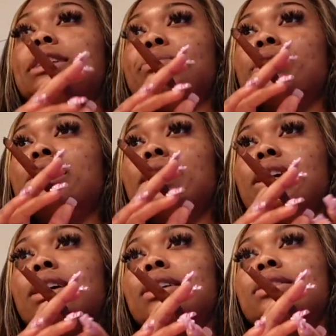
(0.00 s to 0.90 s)
Libra,
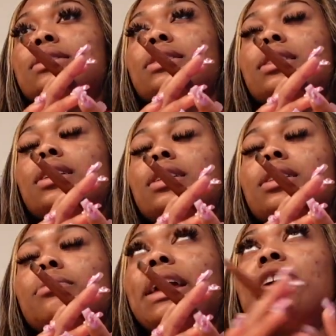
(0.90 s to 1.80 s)
and
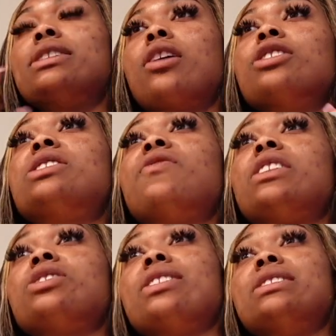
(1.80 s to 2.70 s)
um, Aries all just
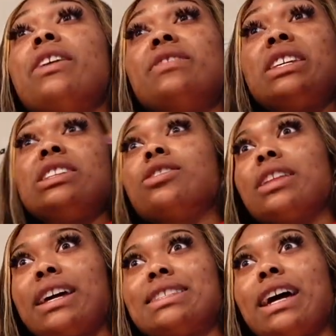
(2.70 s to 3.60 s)
finished a 17 year
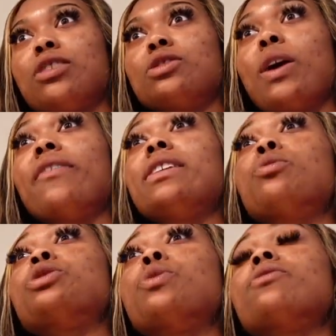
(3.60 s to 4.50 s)
like cycle. So everything
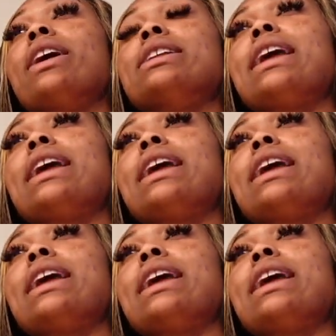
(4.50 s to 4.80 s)
we're doing right